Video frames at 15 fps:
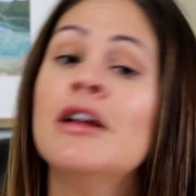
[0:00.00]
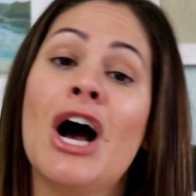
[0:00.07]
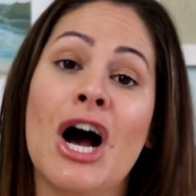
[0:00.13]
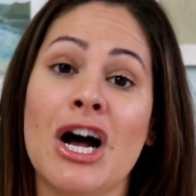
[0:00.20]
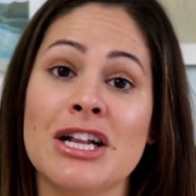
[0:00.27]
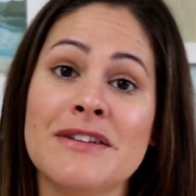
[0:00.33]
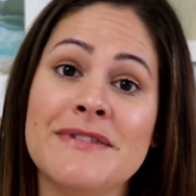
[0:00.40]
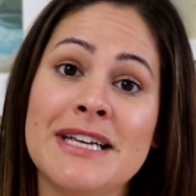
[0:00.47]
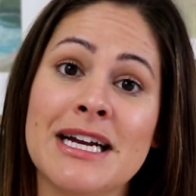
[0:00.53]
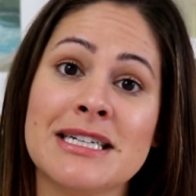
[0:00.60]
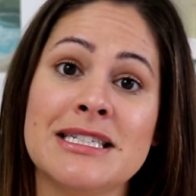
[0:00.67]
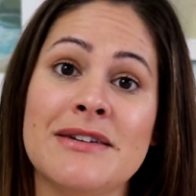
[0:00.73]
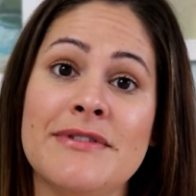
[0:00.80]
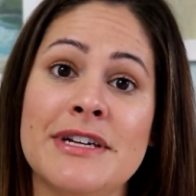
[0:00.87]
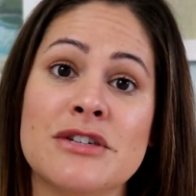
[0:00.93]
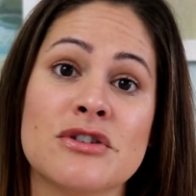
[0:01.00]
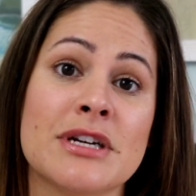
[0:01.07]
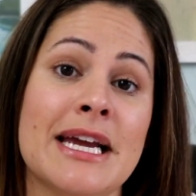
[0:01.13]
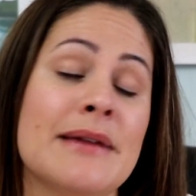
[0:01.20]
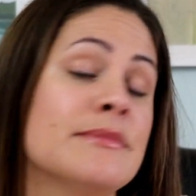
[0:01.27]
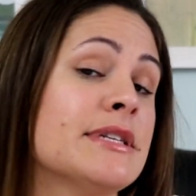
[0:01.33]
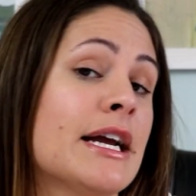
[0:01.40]
All of the activities or
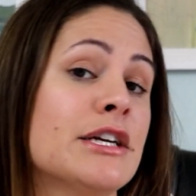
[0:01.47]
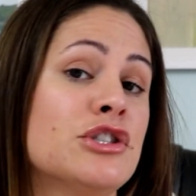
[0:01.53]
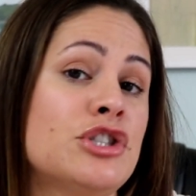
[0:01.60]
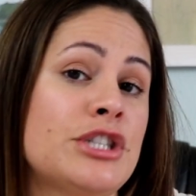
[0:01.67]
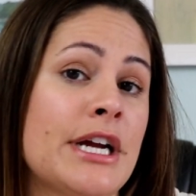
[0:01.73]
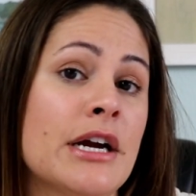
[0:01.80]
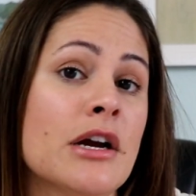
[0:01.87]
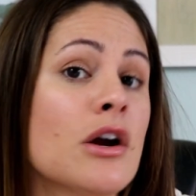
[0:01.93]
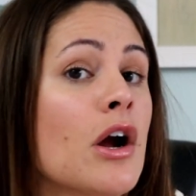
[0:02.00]
games I share